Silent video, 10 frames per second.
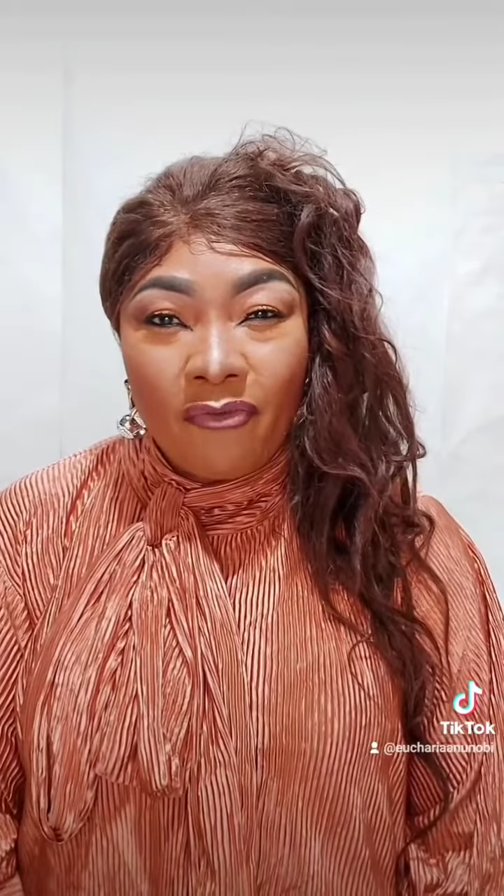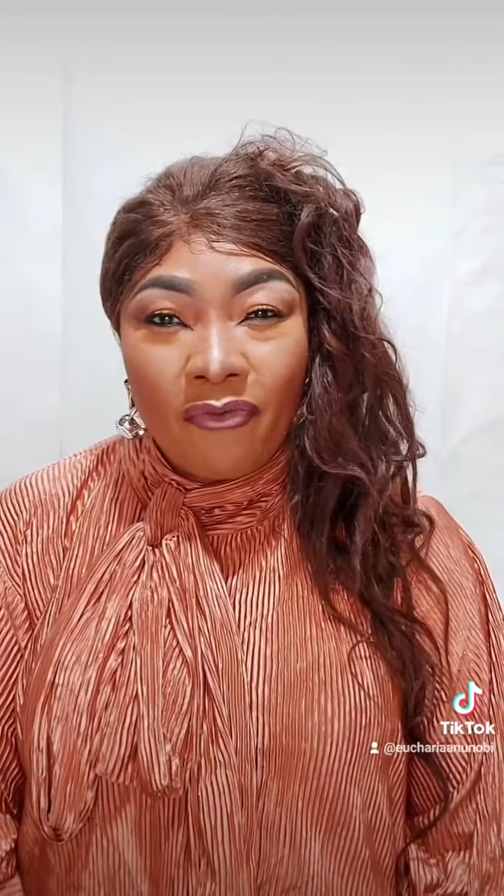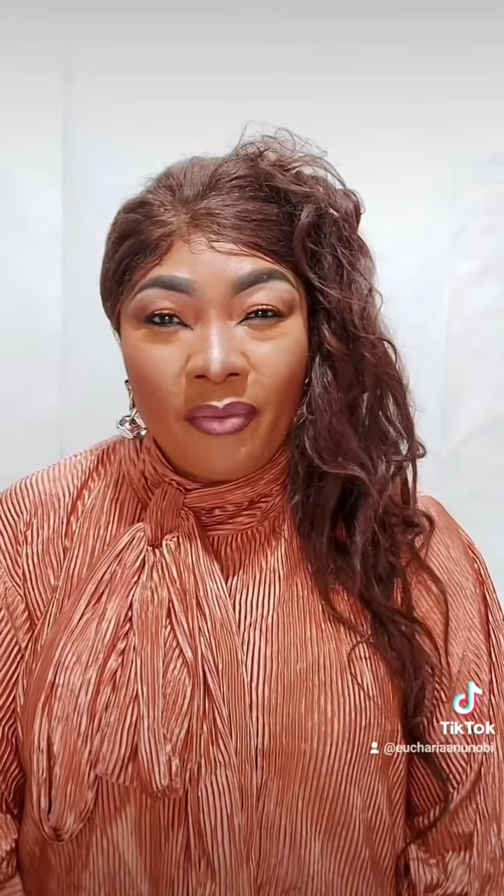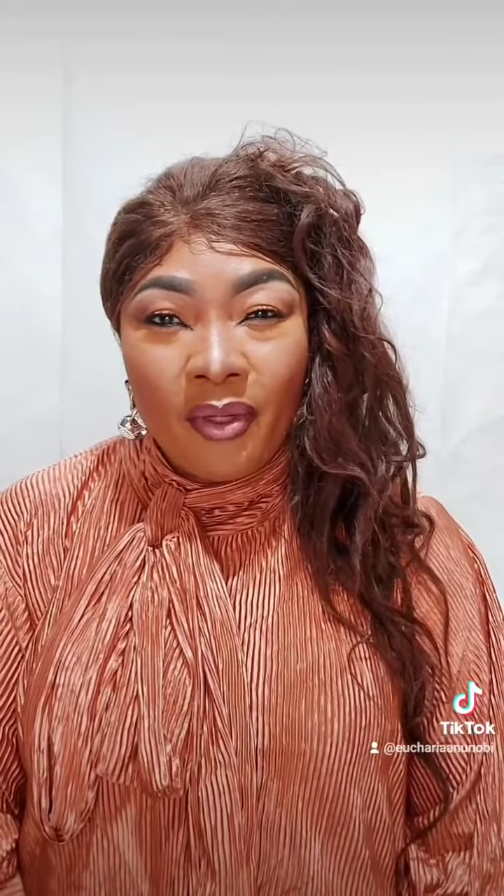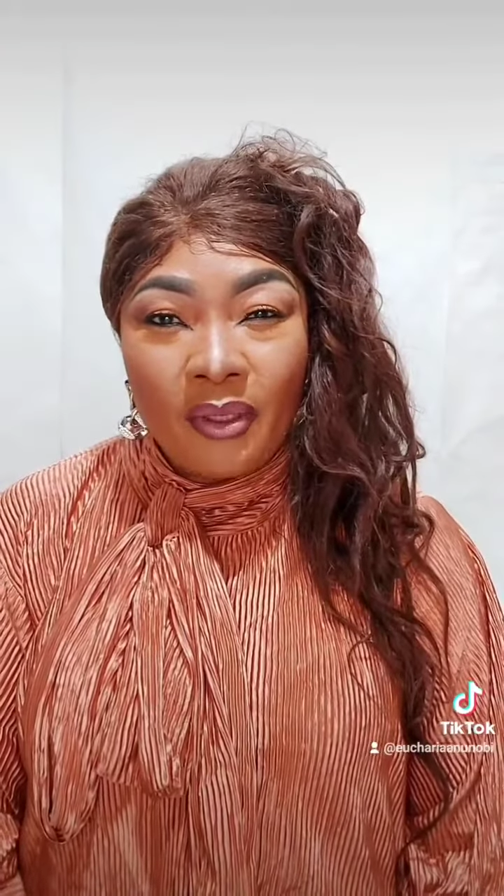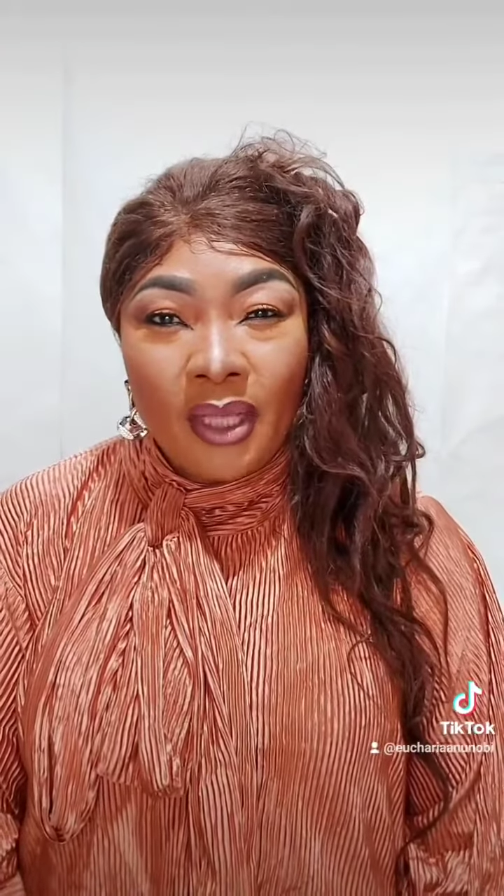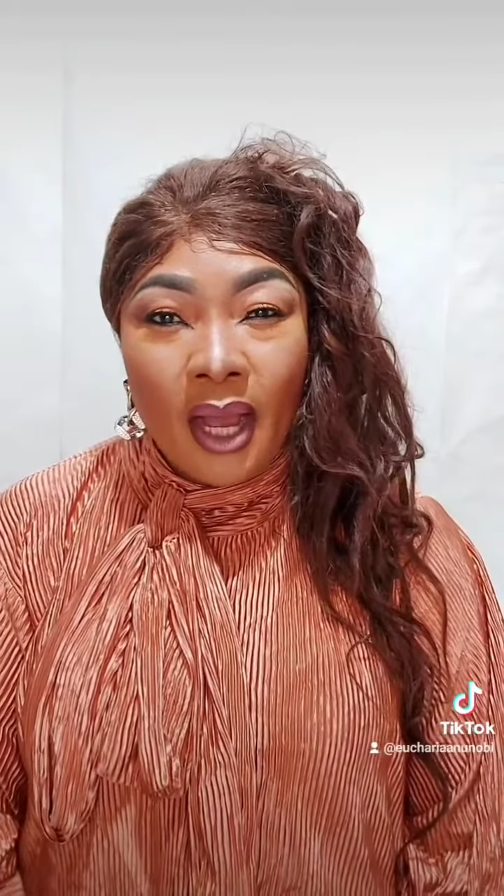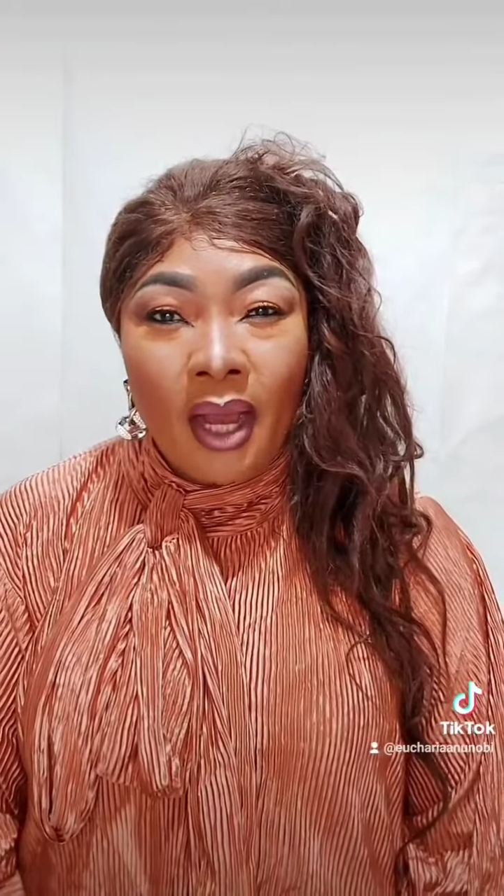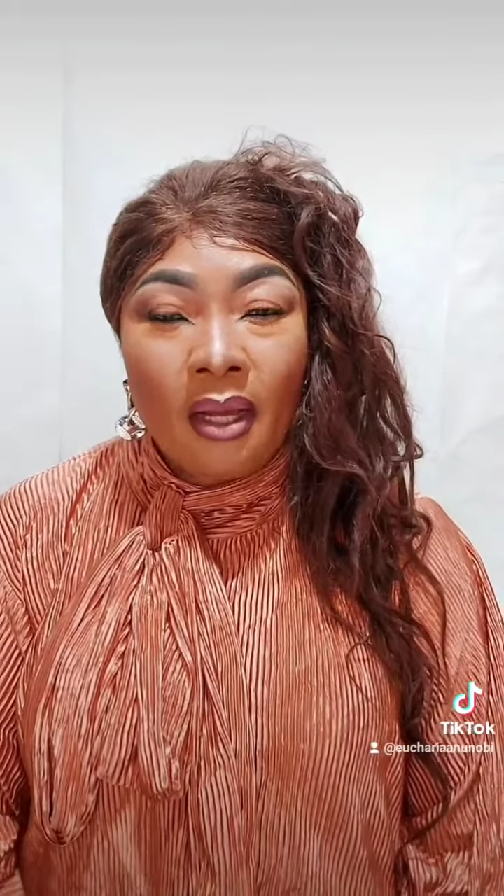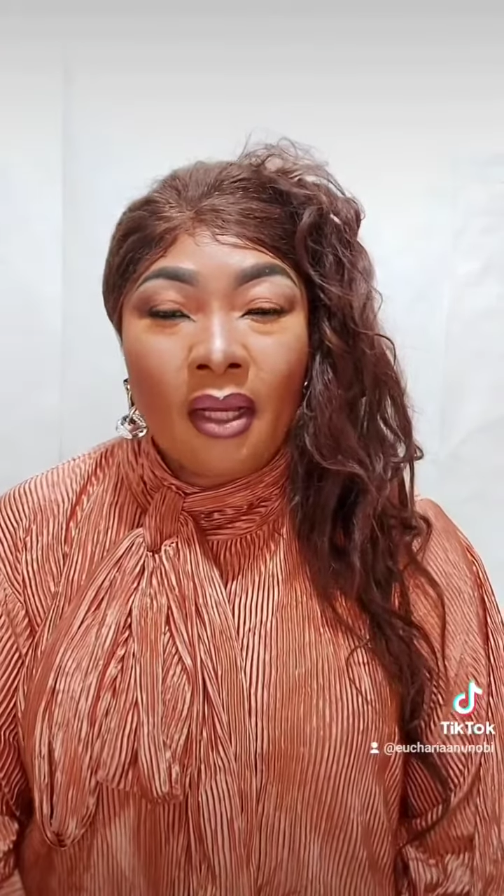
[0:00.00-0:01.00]
females,
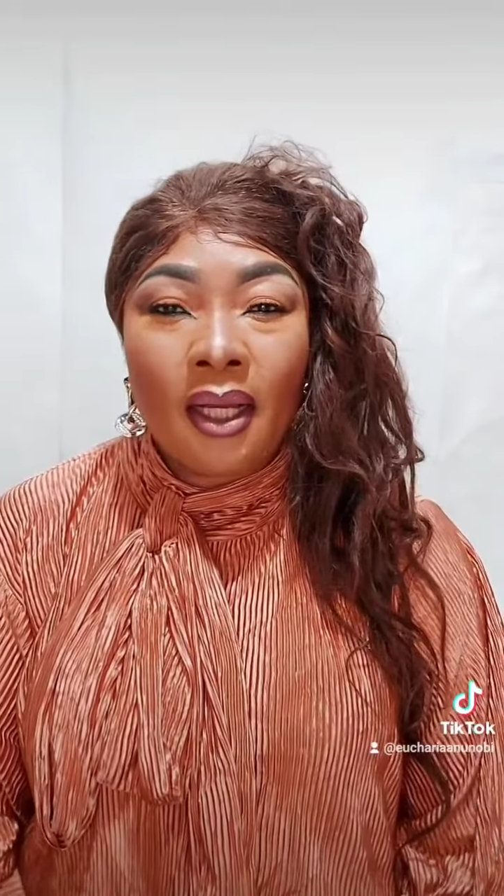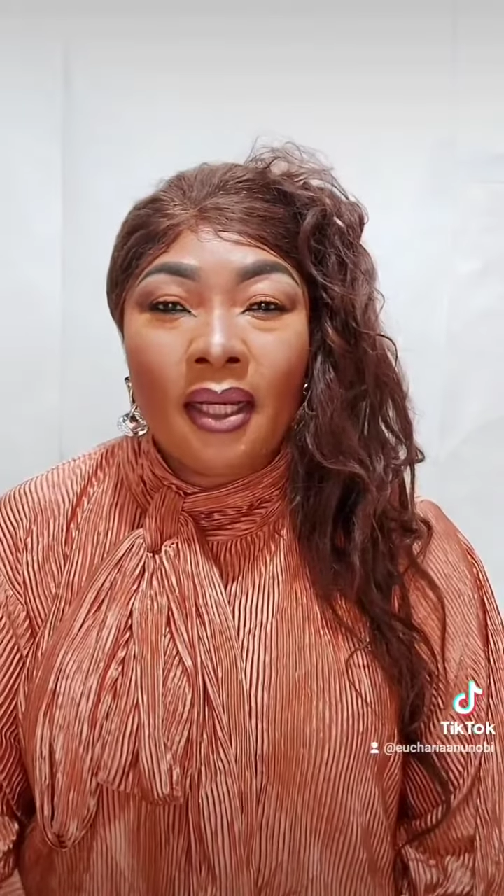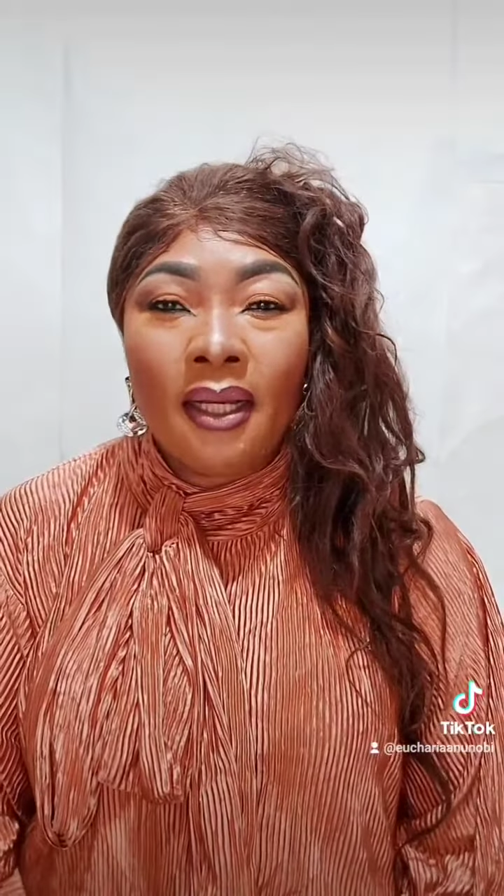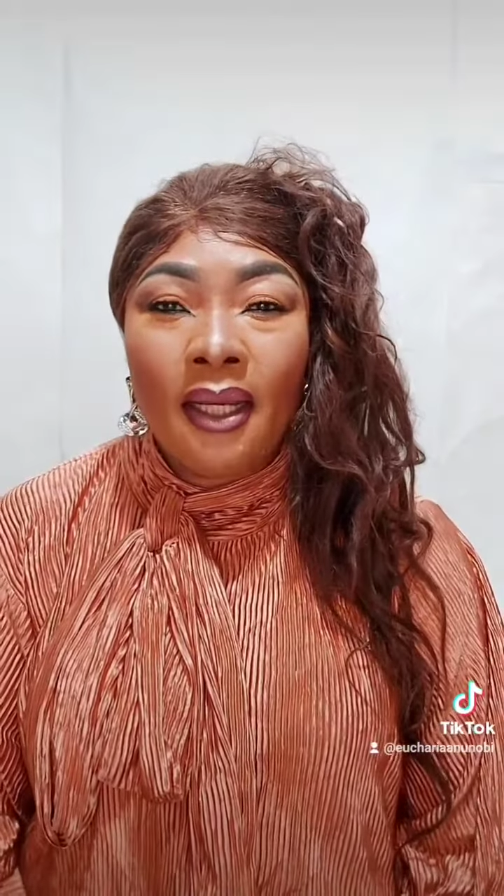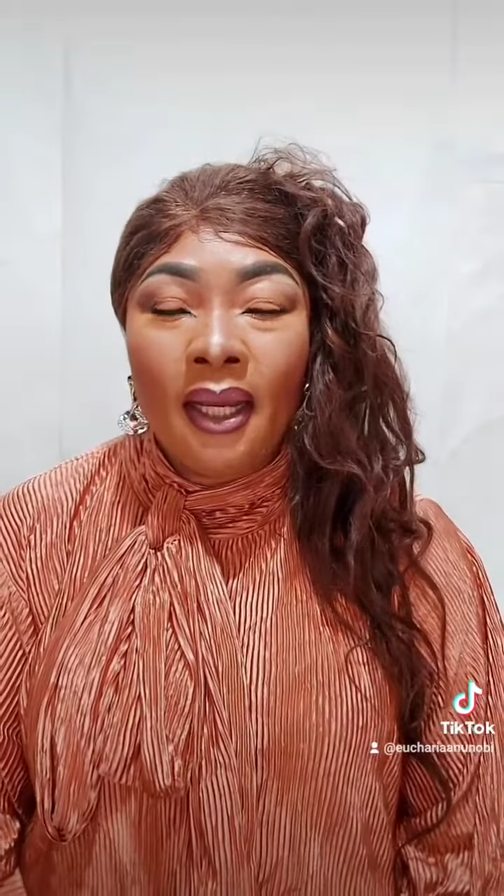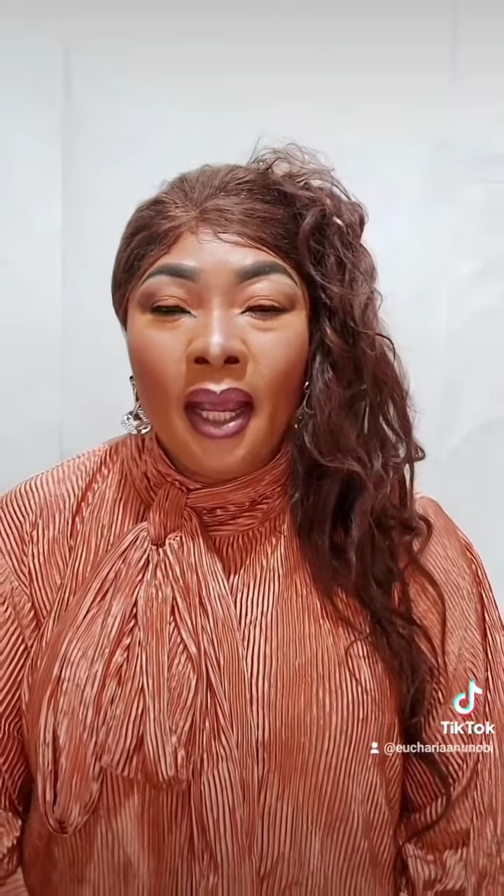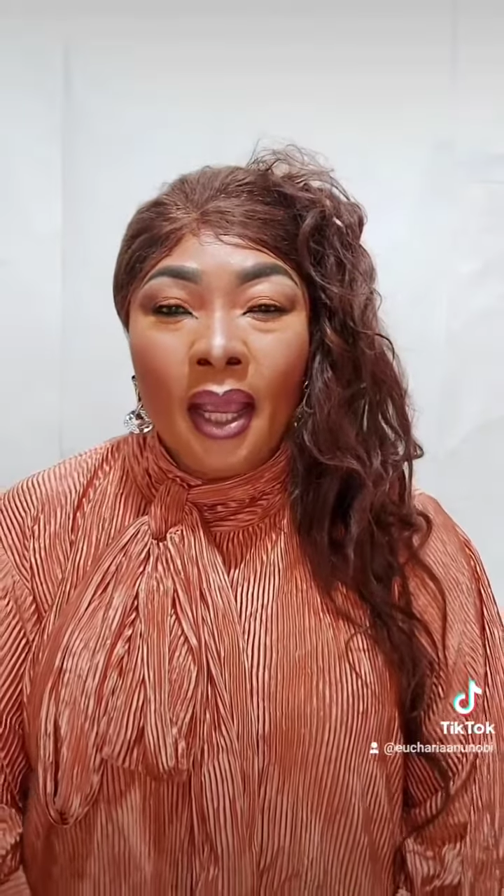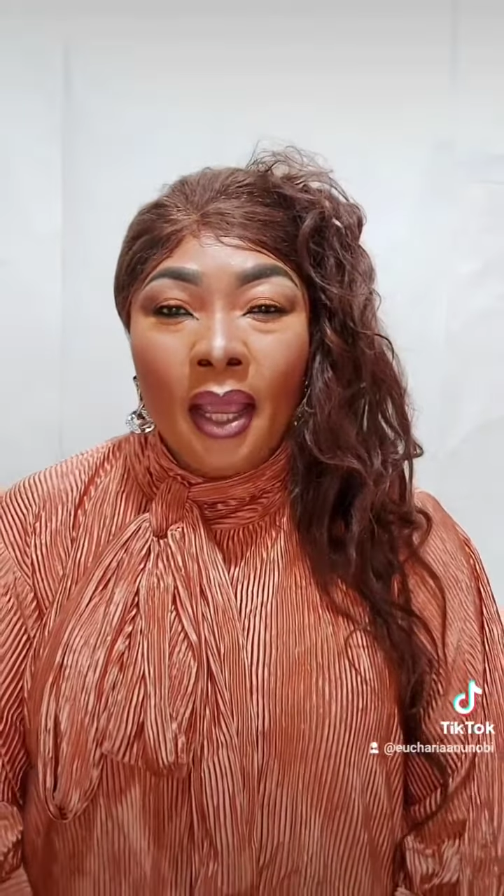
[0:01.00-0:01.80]
how can they